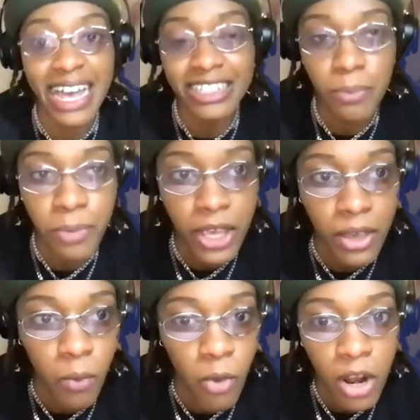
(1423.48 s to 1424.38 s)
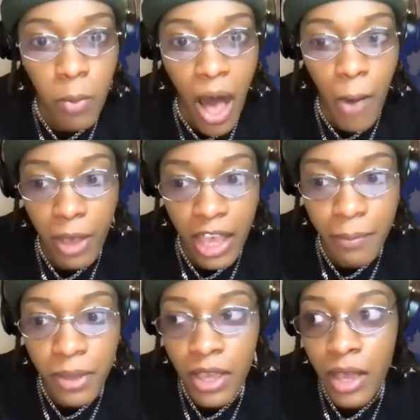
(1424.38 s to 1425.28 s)
And I think that's the big World
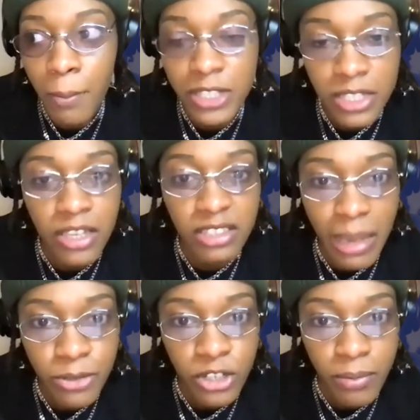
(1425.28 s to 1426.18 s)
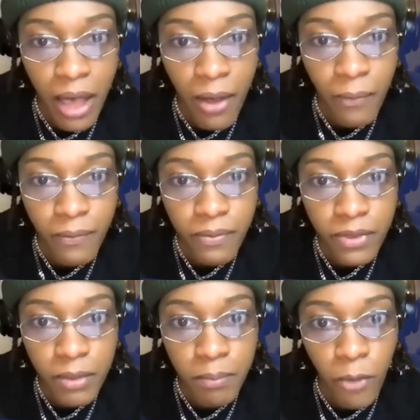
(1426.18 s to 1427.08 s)
Wide Web misconception
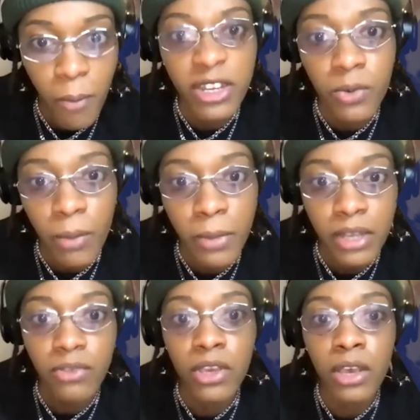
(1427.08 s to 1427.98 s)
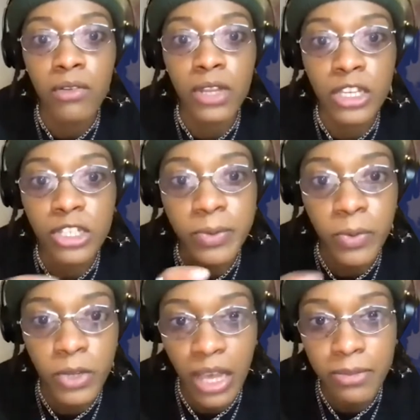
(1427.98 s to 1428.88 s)
about women to women
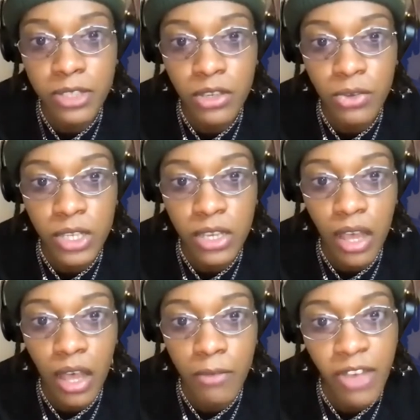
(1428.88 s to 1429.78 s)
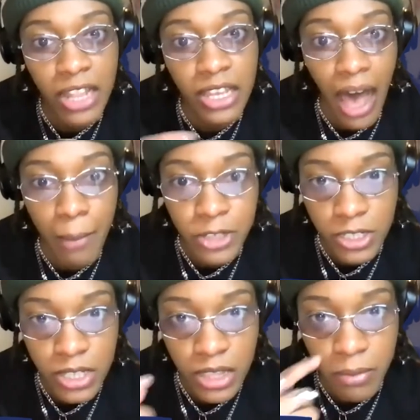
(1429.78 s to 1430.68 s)
relationships when it comes to using phallic
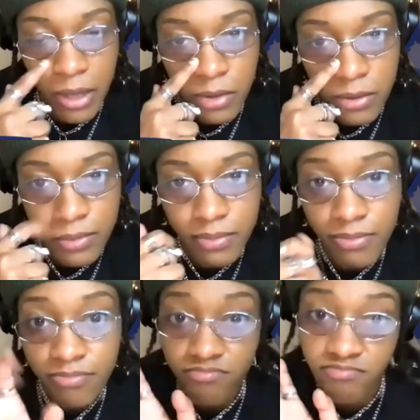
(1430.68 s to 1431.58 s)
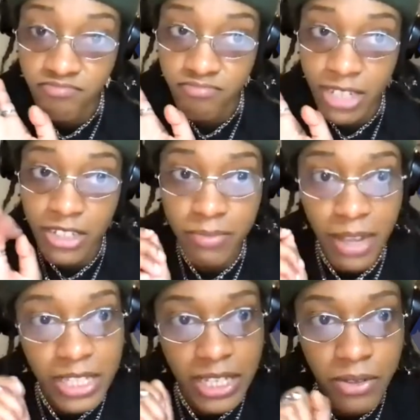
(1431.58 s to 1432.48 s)
objects in the bedroom.
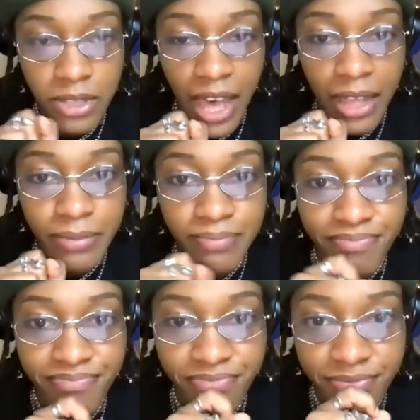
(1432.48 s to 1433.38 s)
It's just my tea on that.